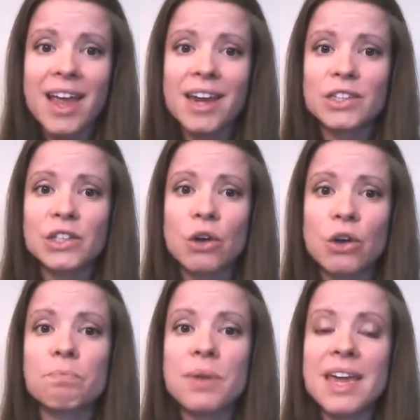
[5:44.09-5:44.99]
and it's
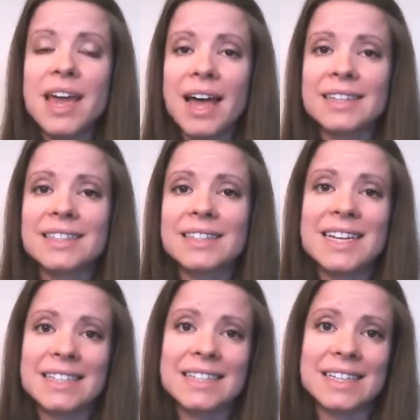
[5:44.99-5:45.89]
called PS
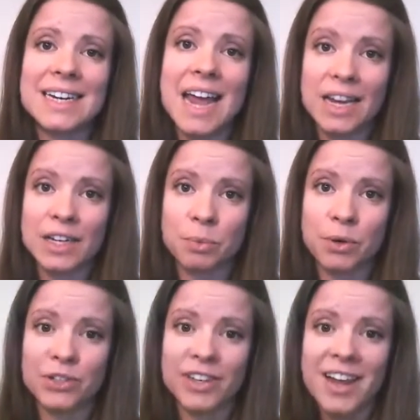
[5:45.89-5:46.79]
Instant
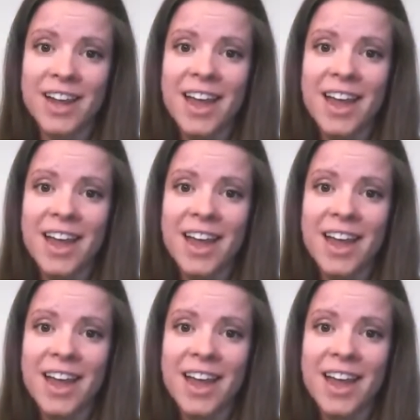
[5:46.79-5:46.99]
Expert.